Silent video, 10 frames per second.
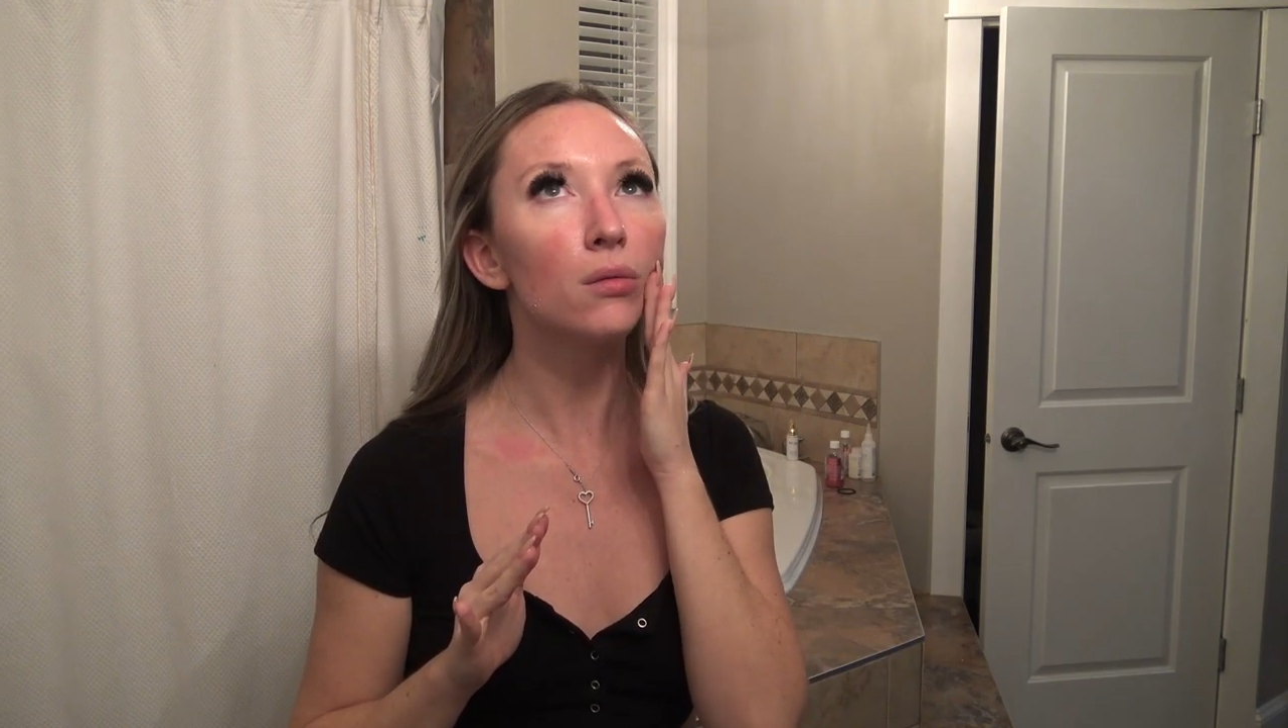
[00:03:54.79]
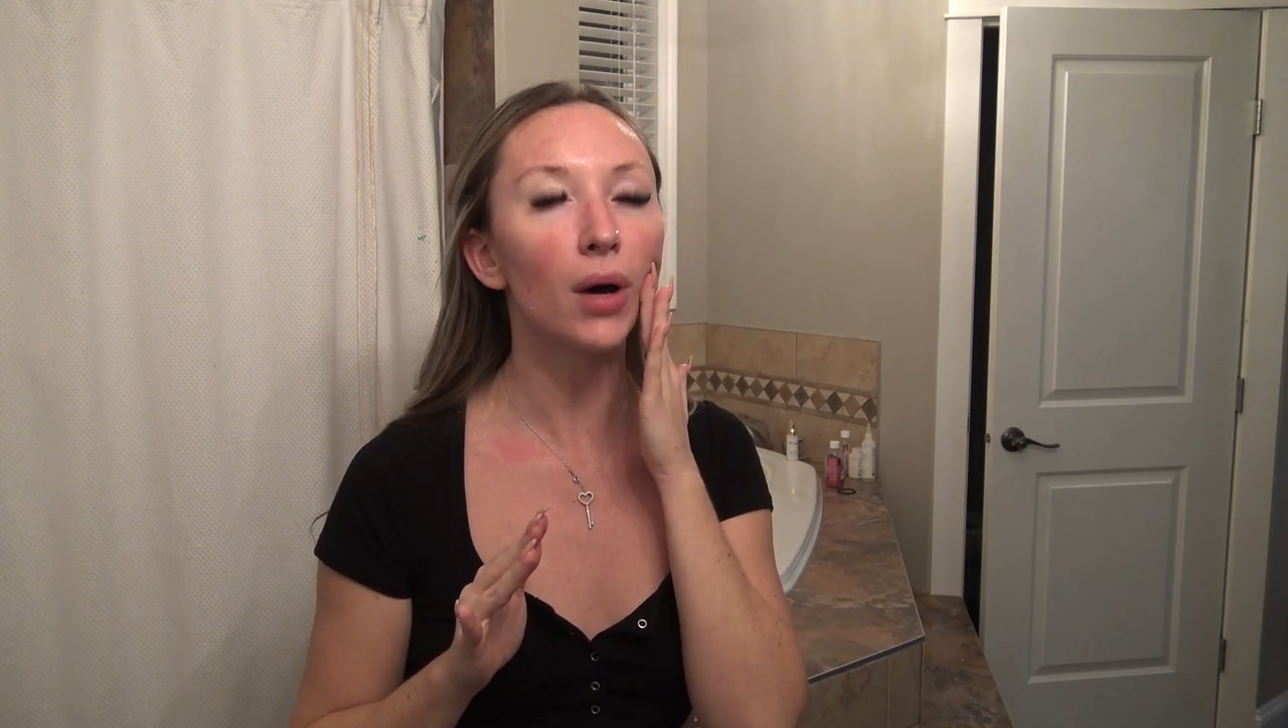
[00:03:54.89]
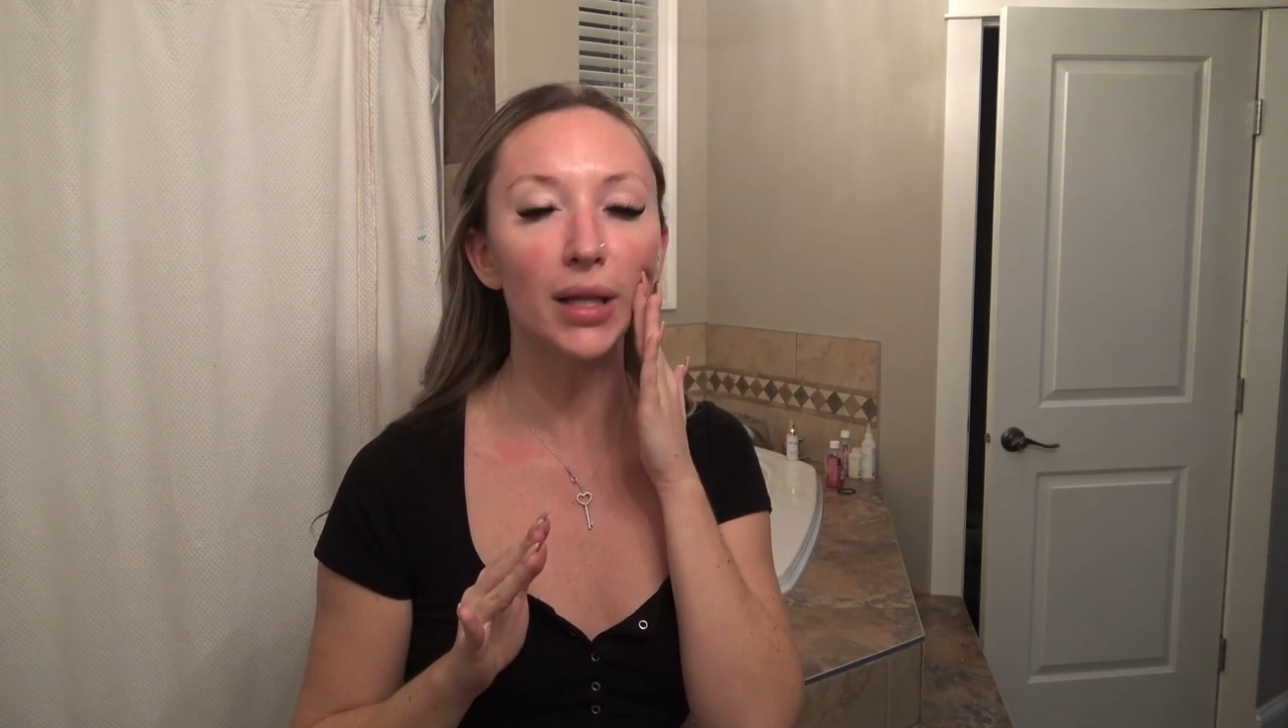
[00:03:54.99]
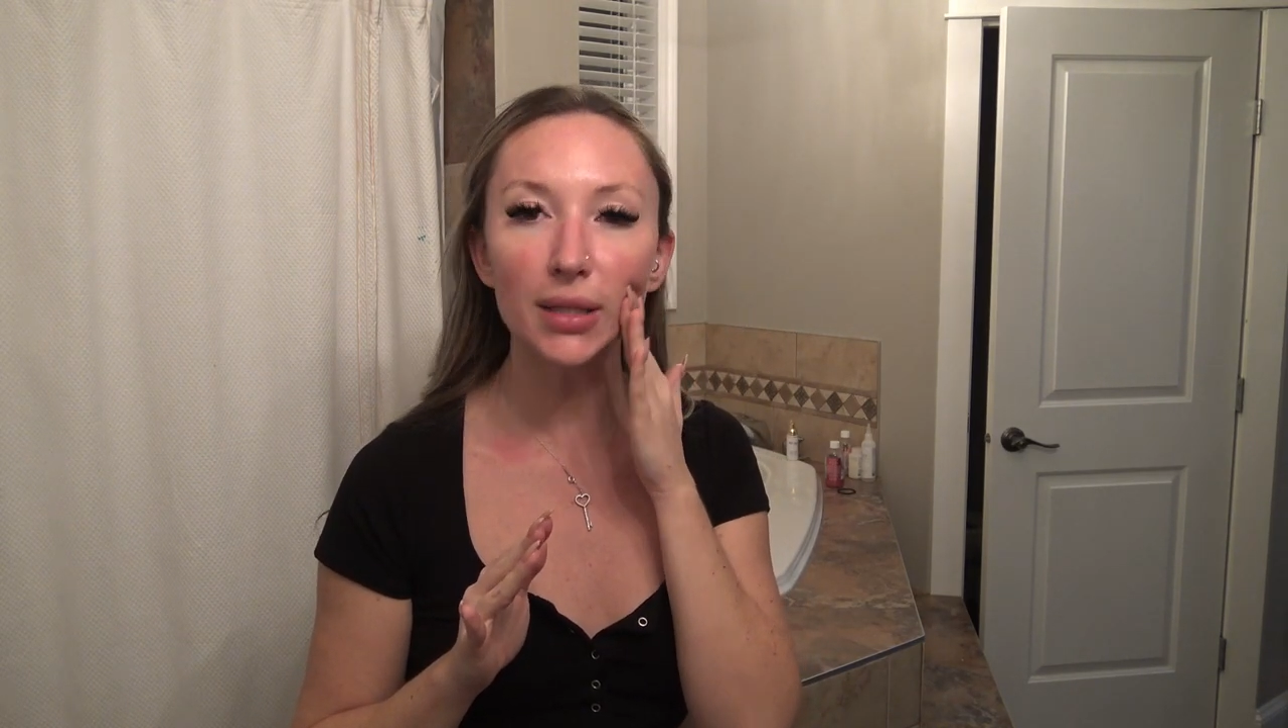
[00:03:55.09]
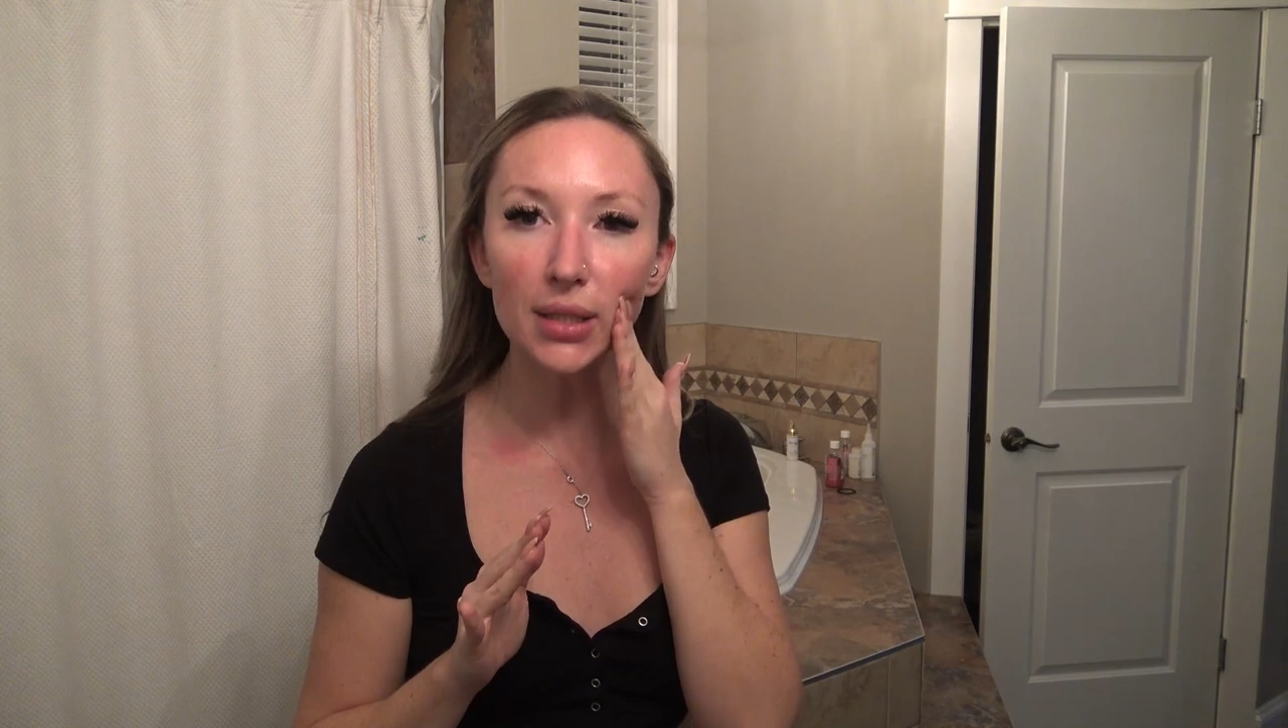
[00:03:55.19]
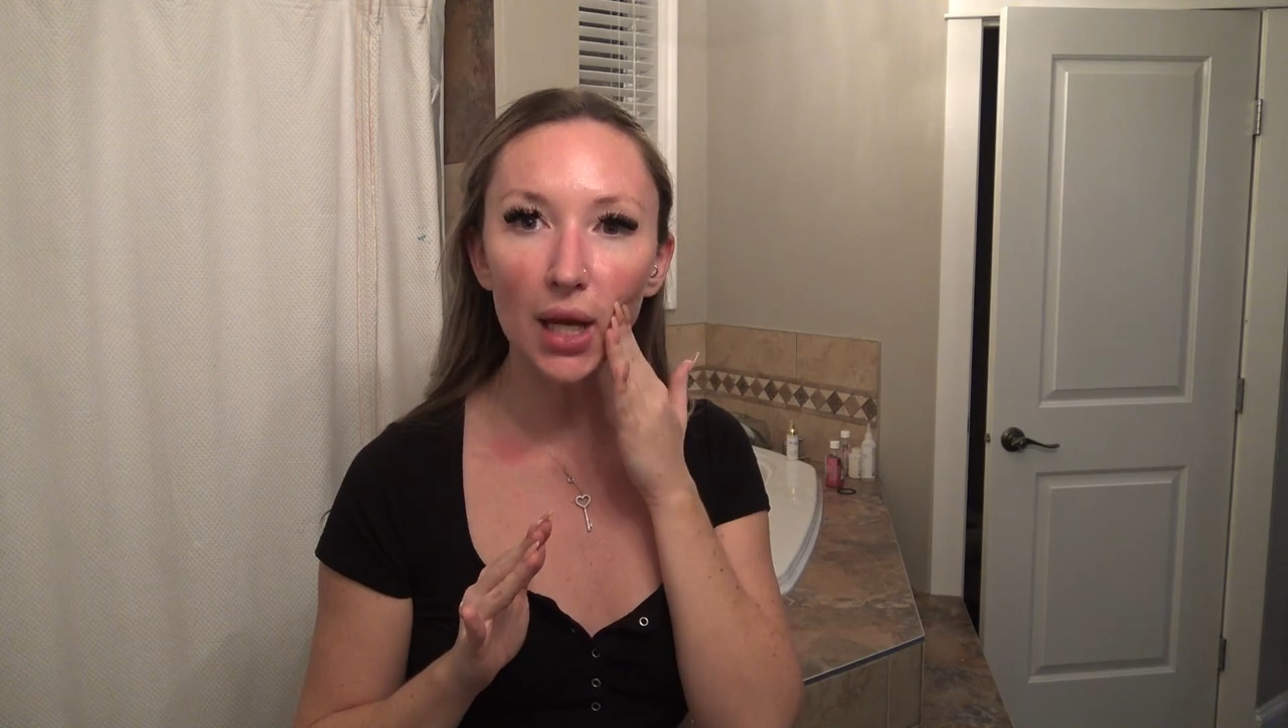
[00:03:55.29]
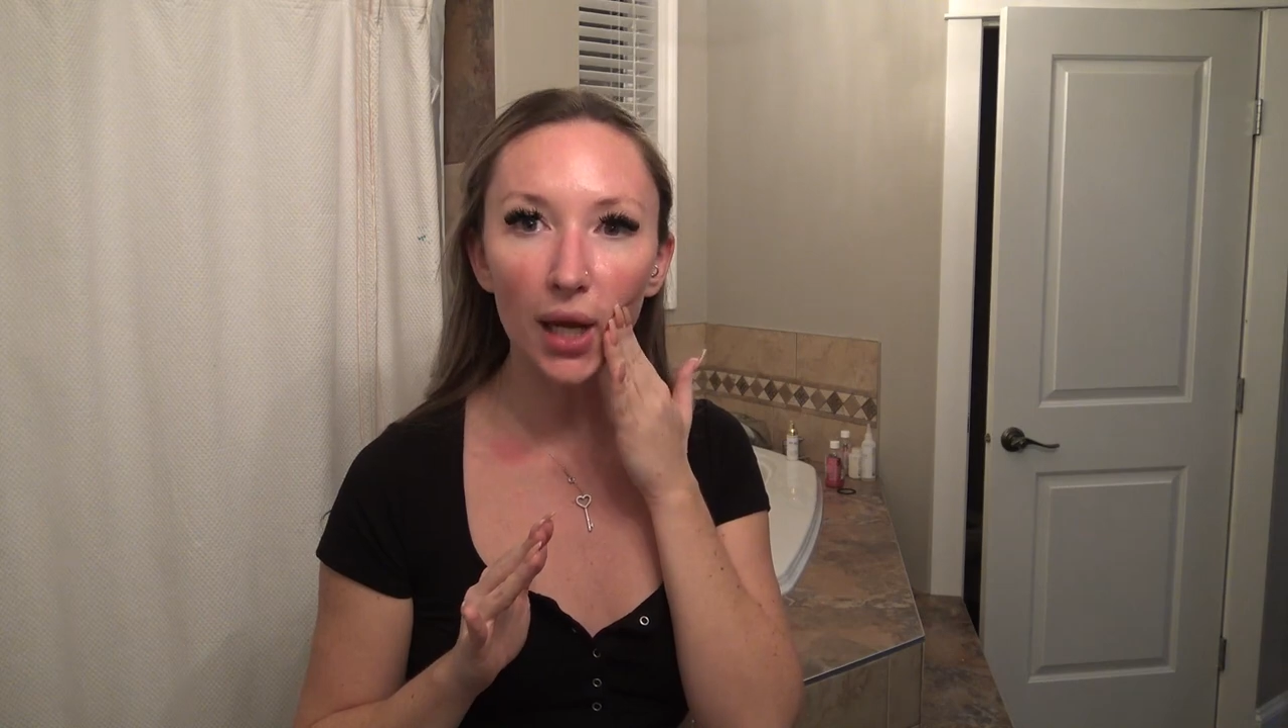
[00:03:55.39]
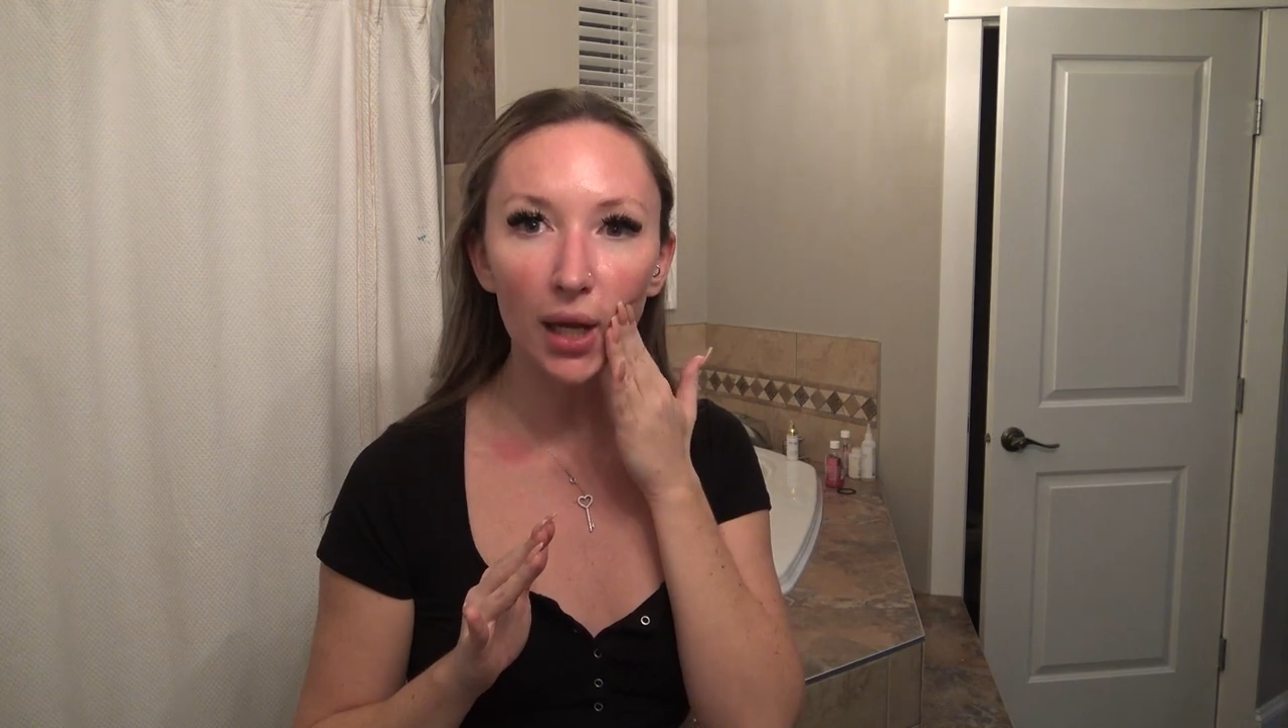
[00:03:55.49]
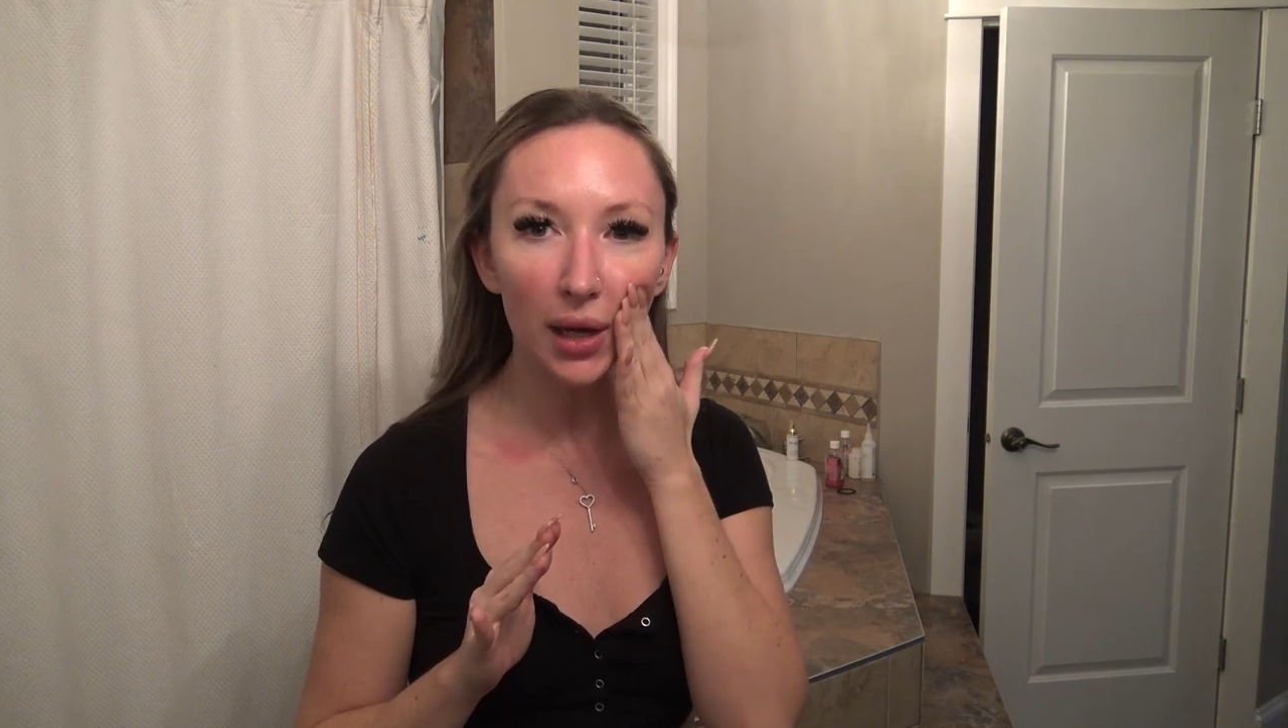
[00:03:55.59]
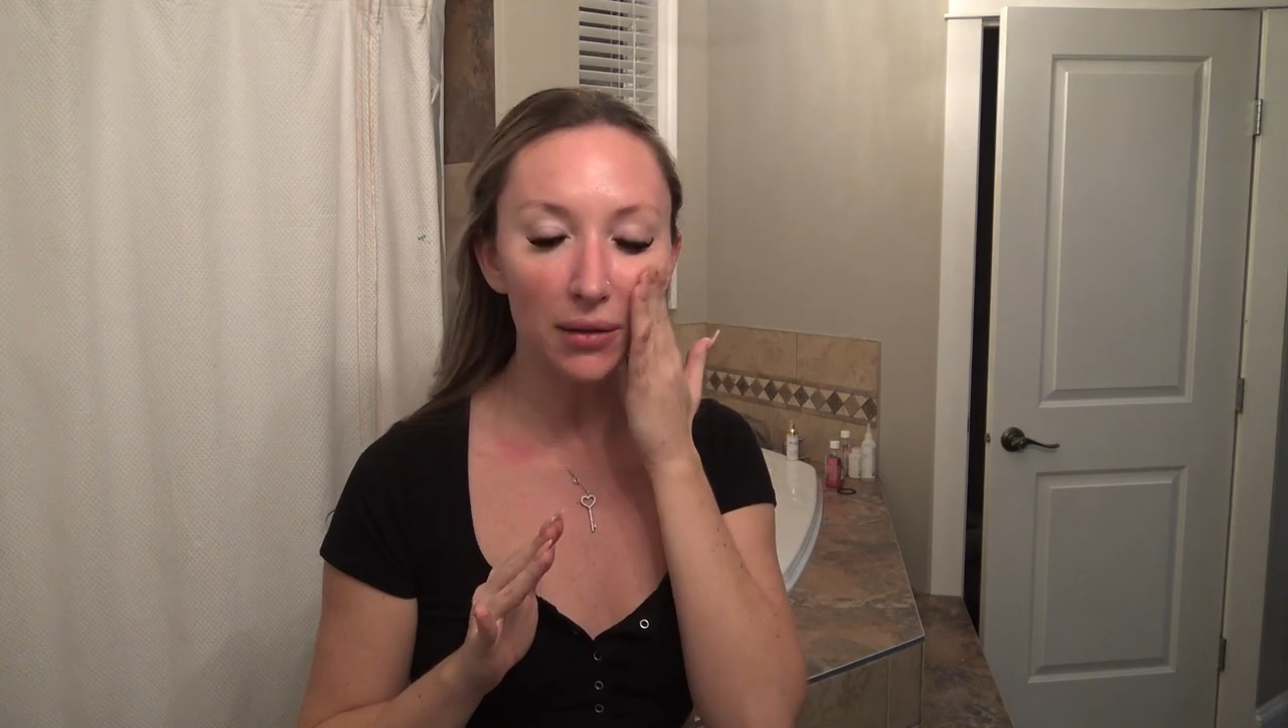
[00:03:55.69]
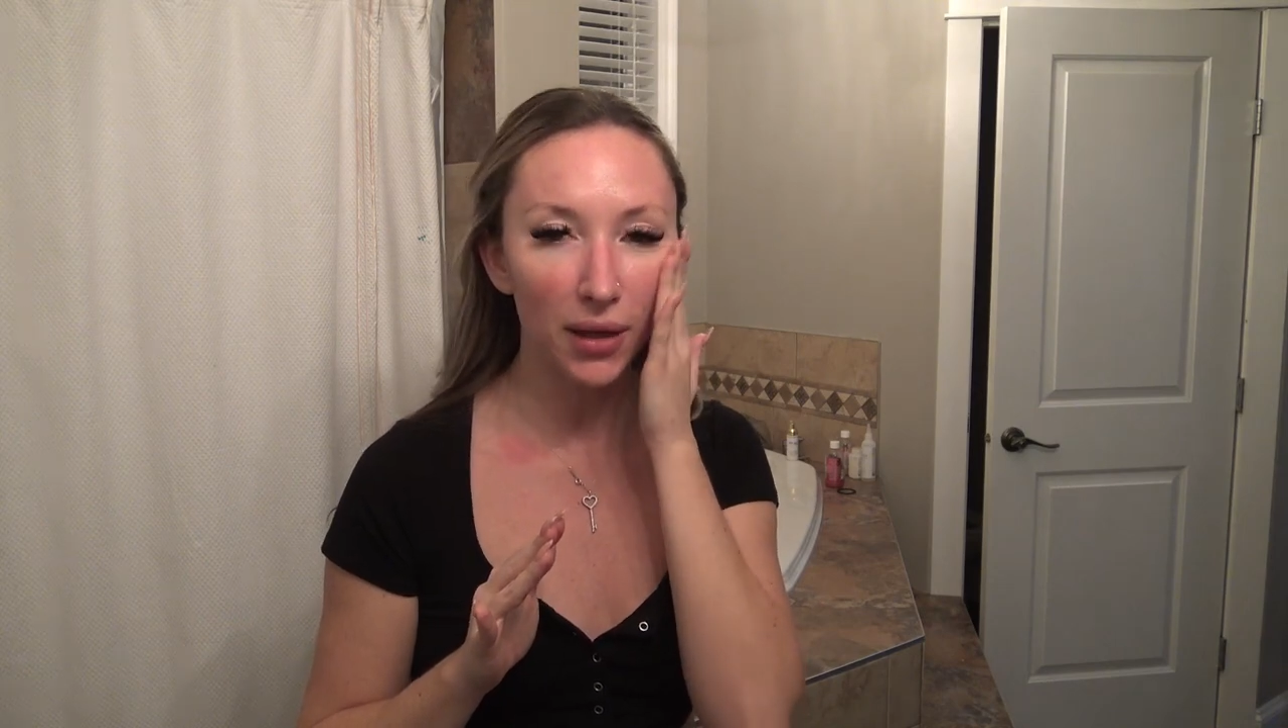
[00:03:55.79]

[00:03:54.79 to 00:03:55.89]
Wednesday? I